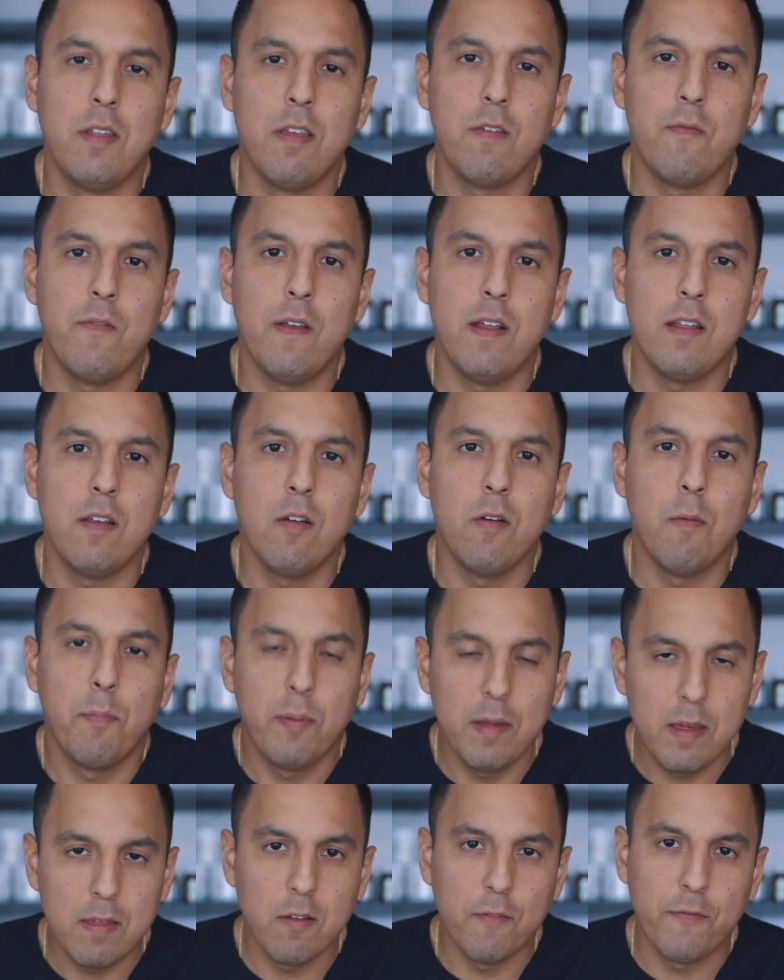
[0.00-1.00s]
this video.
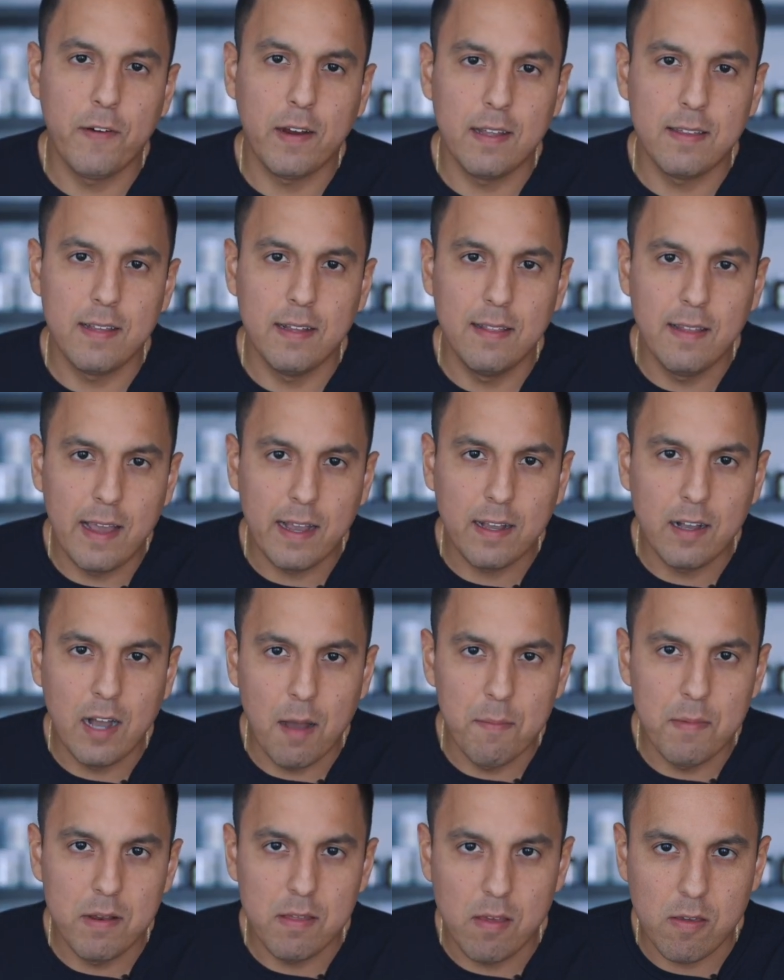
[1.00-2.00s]
Please don't forget to like,
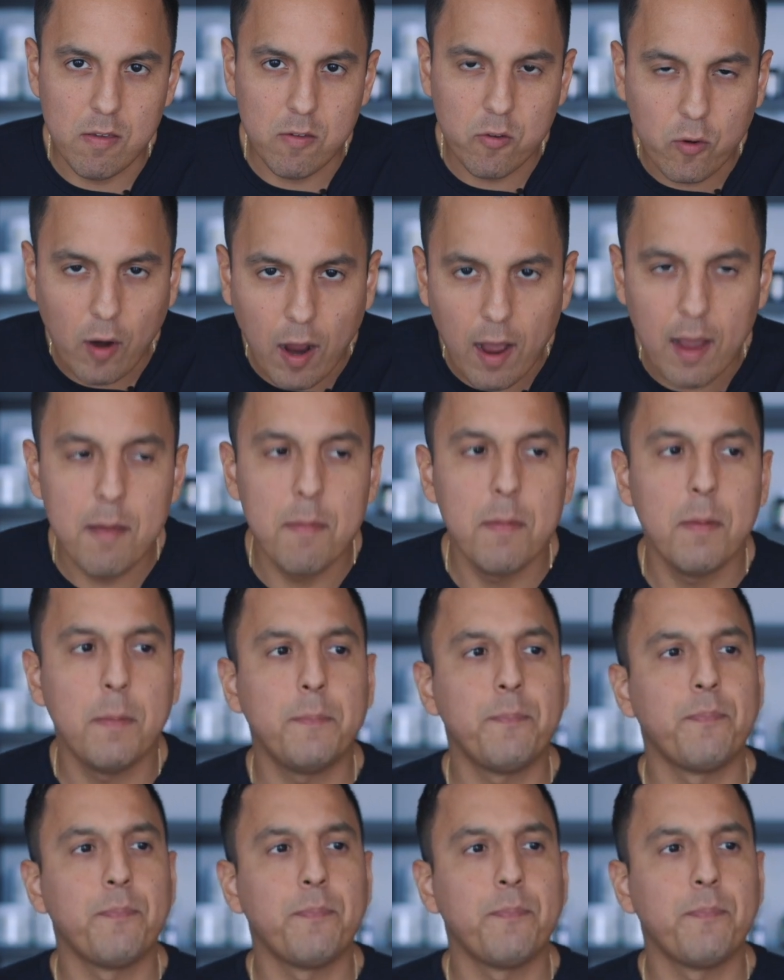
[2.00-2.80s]
comment, subscribe,